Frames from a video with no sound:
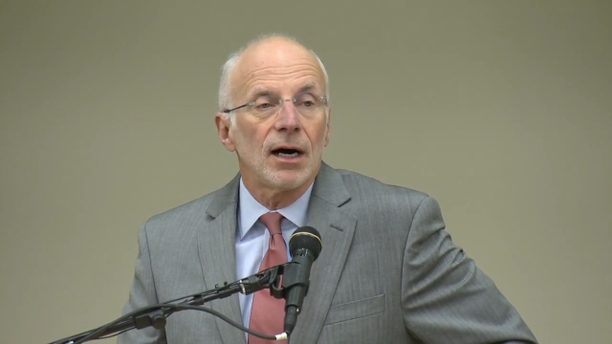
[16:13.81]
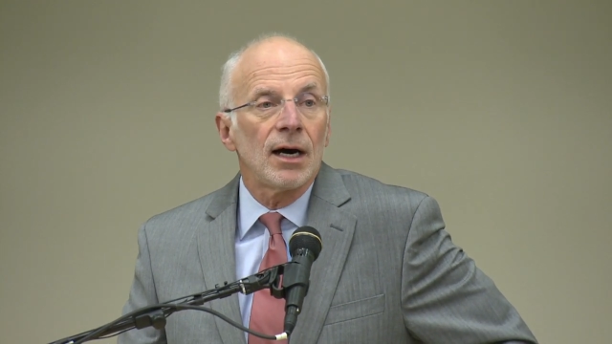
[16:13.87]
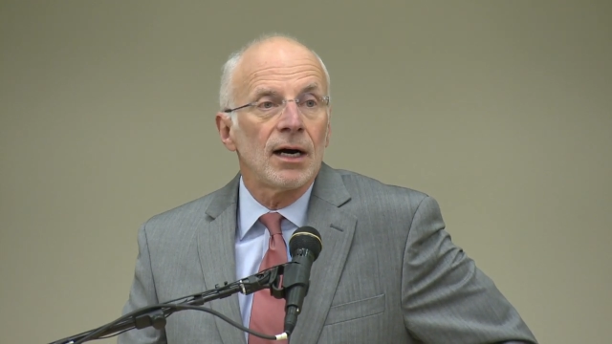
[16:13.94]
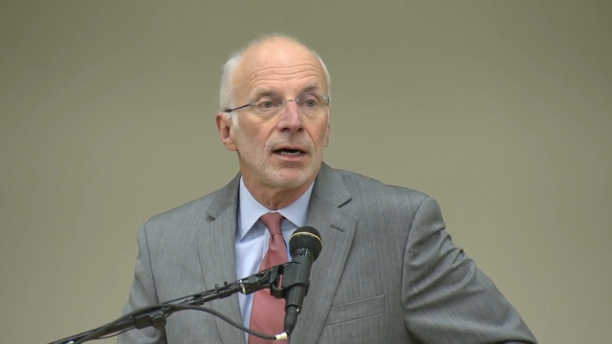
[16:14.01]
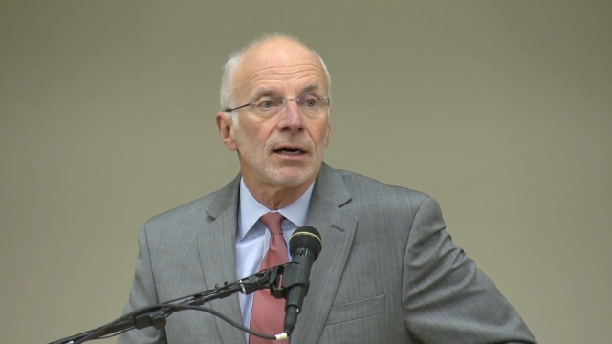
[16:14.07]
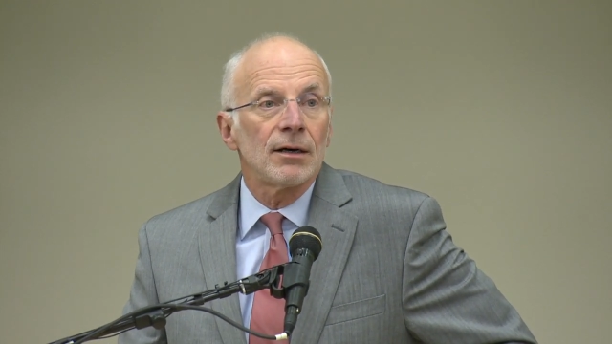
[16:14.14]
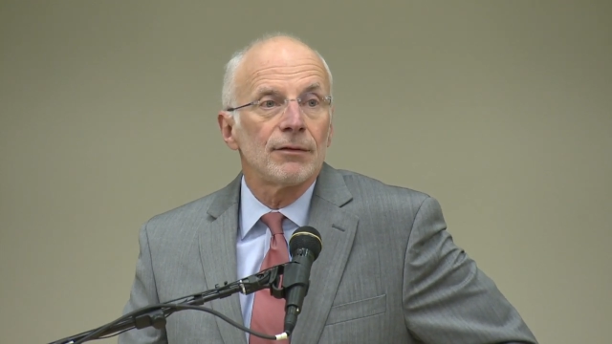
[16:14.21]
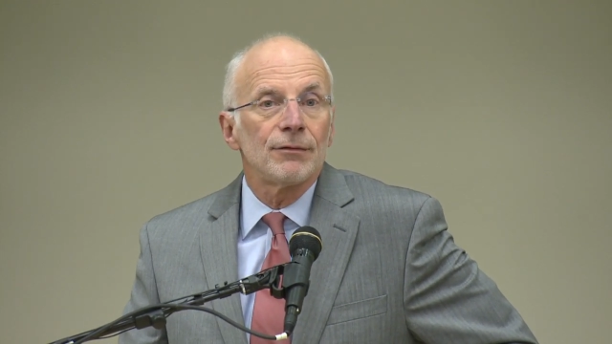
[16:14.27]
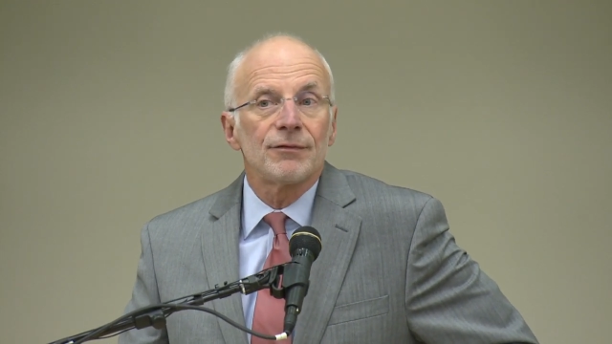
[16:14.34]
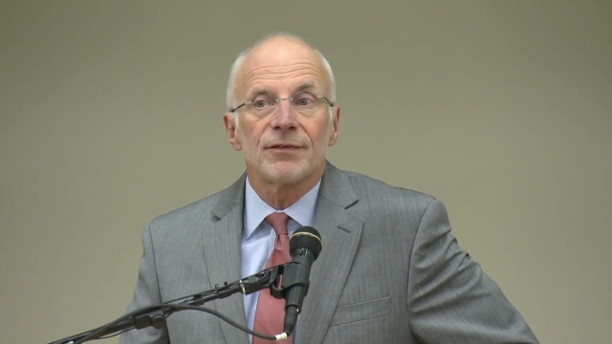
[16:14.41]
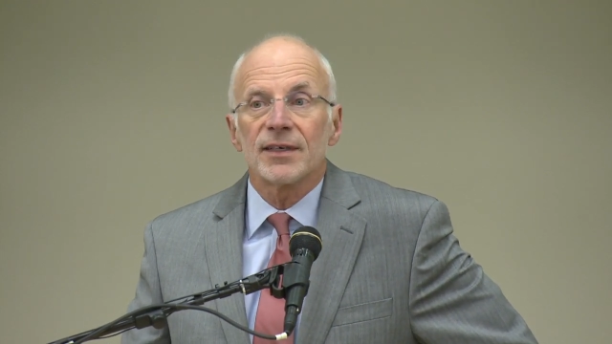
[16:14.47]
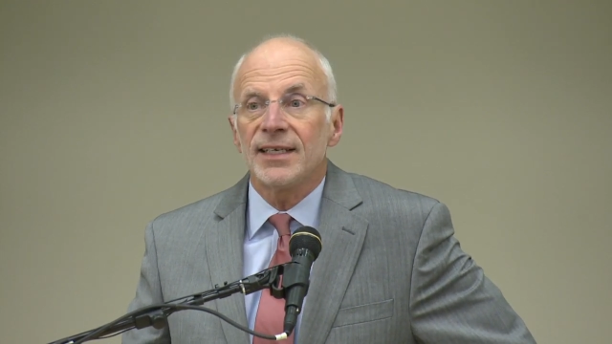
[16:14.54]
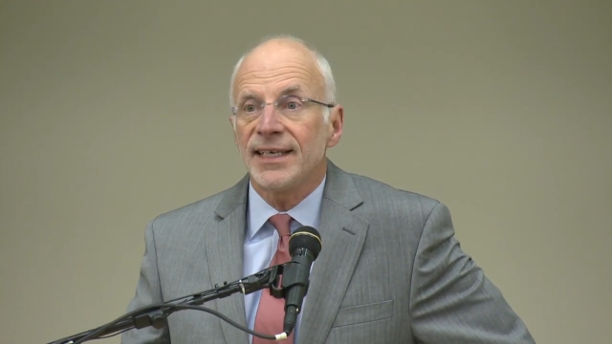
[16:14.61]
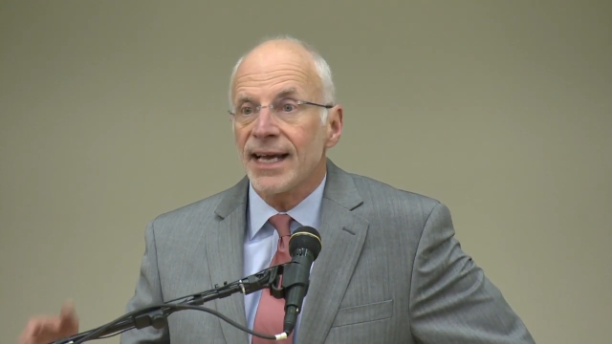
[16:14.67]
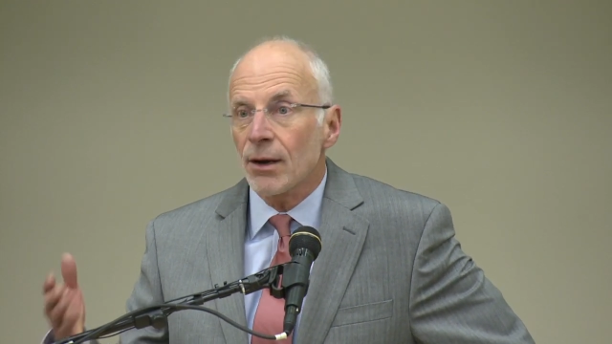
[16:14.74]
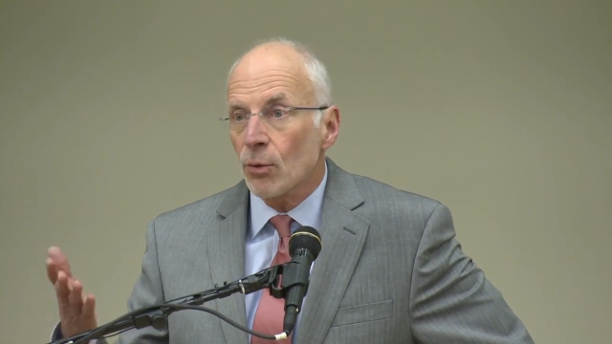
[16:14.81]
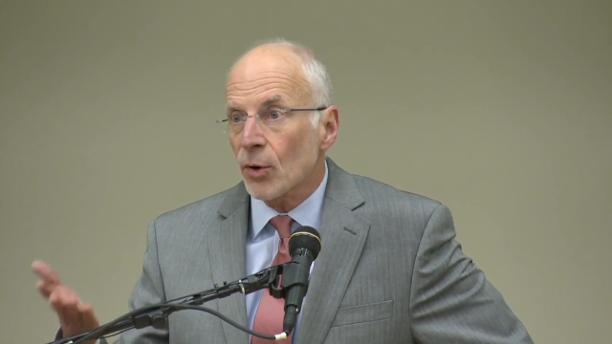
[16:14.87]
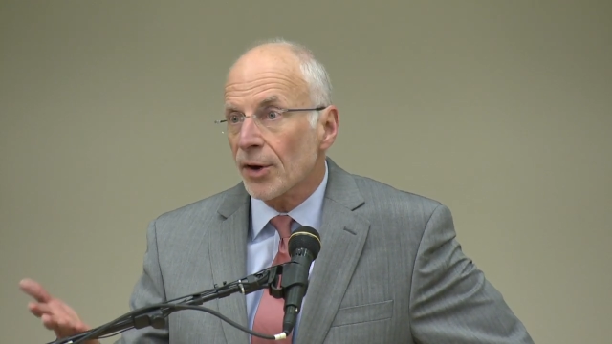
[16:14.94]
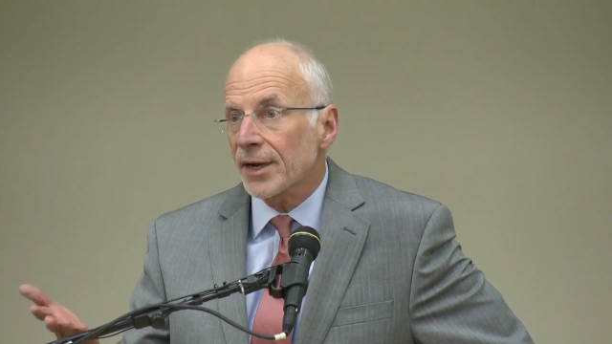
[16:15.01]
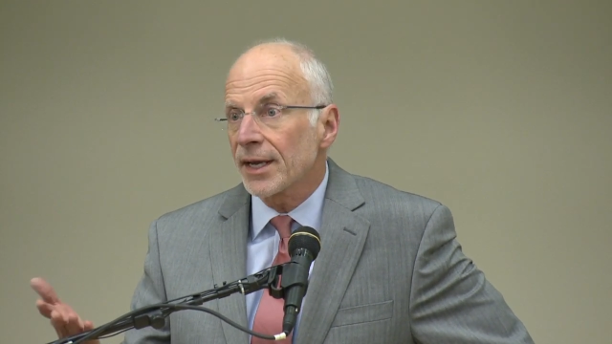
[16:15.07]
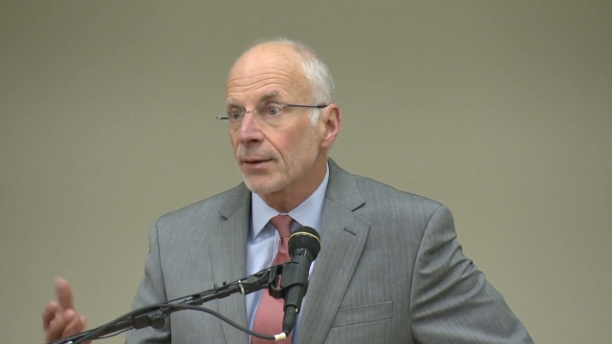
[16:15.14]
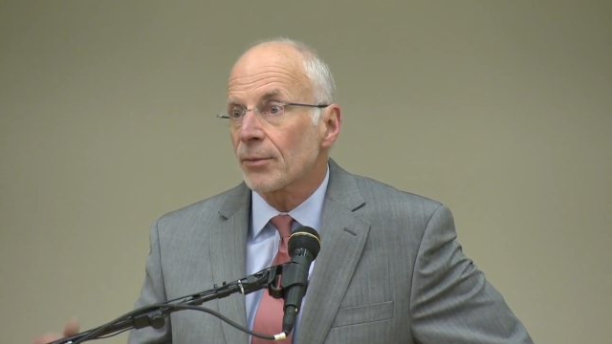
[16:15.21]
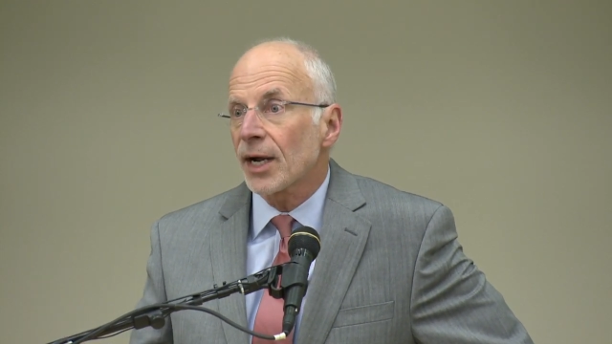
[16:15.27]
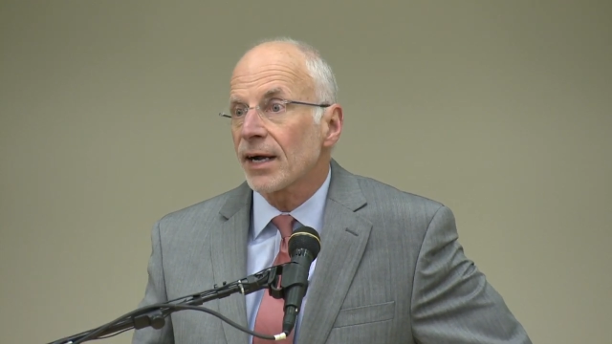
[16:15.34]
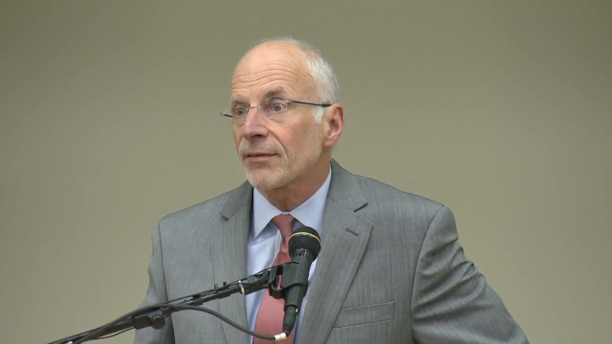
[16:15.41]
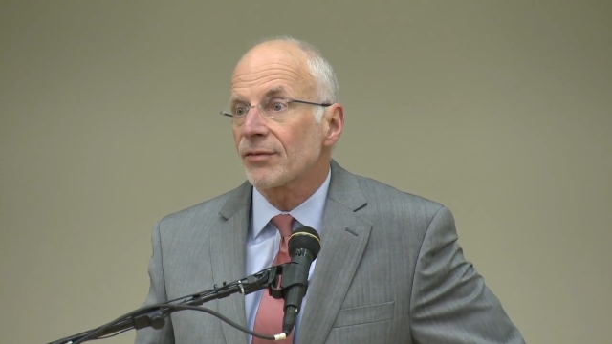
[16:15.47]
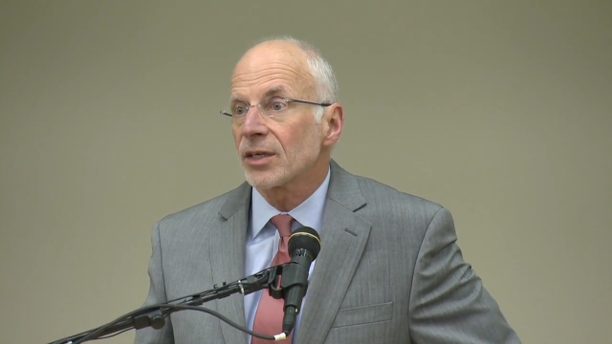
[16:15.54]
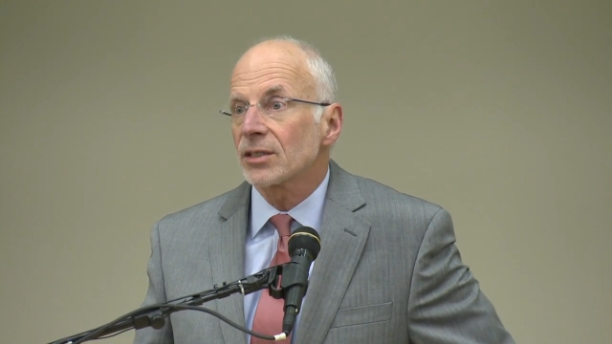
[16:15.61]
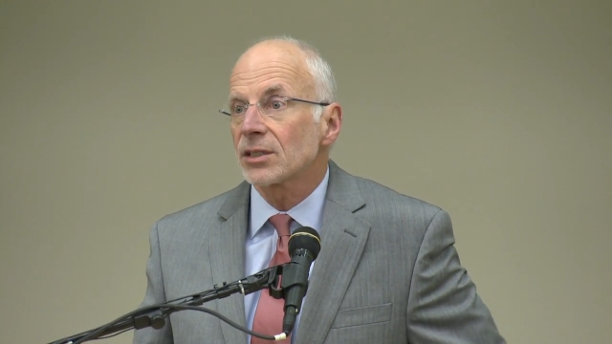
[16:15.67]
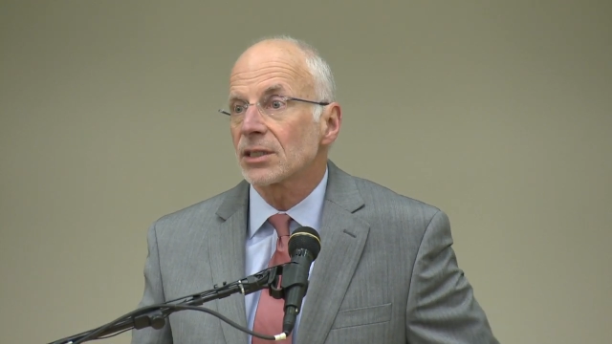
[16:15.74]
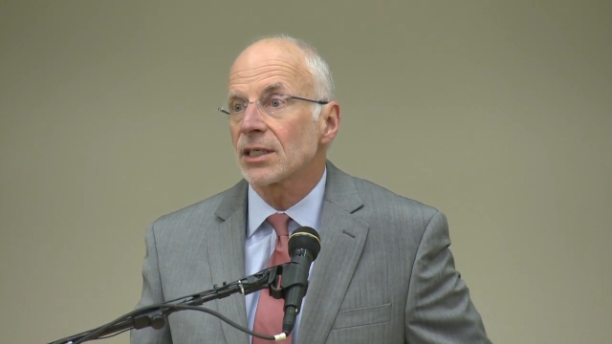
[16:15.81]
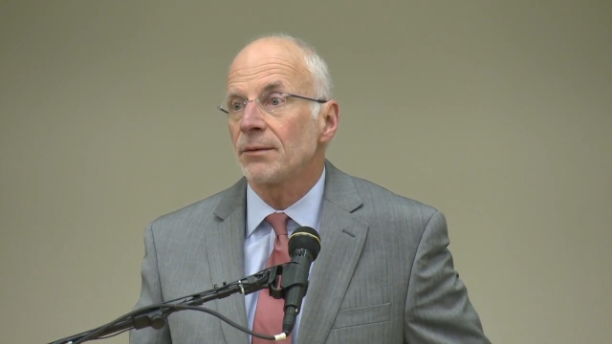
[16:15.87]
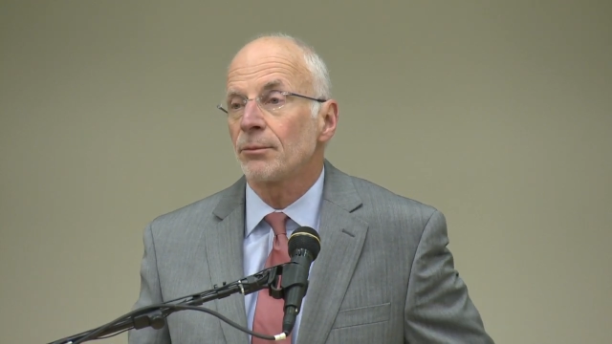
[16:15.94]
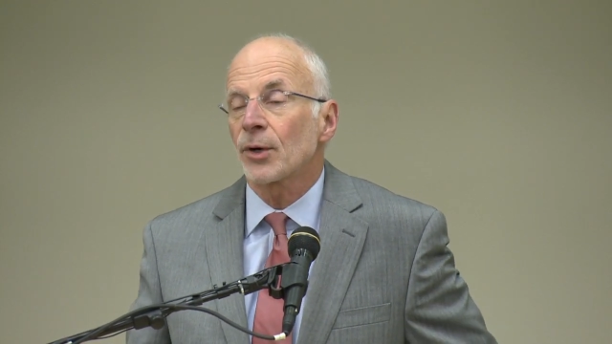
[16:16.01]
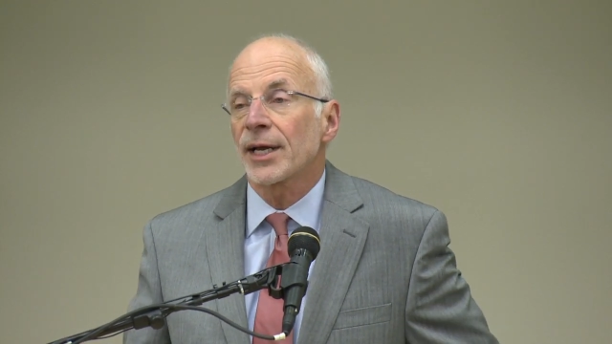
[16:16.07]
of networking breakfasts and